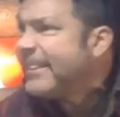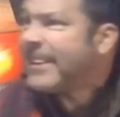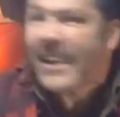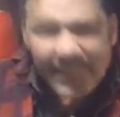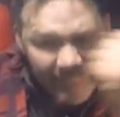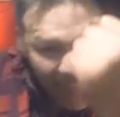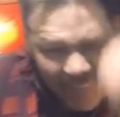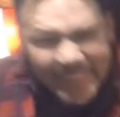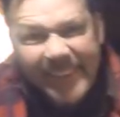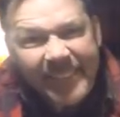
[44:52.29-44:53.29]
He's got the
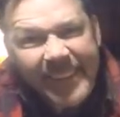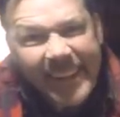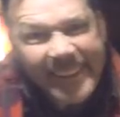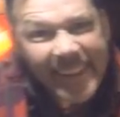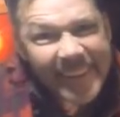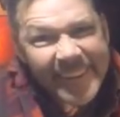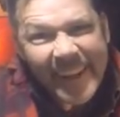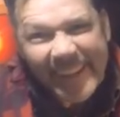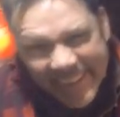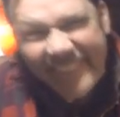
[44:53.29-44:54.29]
burns everything there.
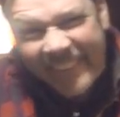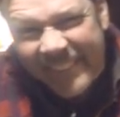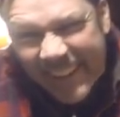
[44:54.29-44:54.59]
Yeah, you know what I'm